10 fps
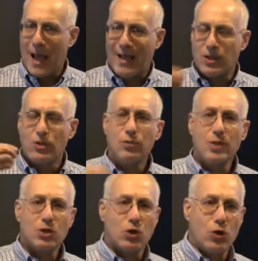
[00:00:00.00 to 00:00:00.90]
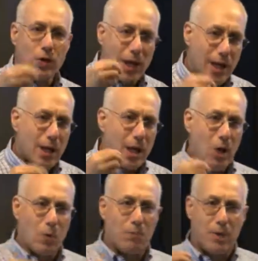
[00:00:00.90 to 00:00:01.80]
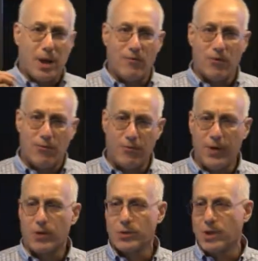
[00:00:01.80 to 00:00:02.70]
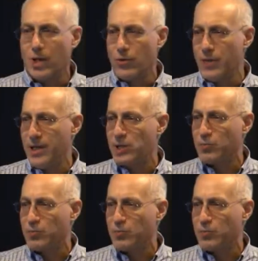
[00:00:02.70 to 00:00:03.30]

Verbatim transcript: And in doing so, you can't help but have your fears and your needs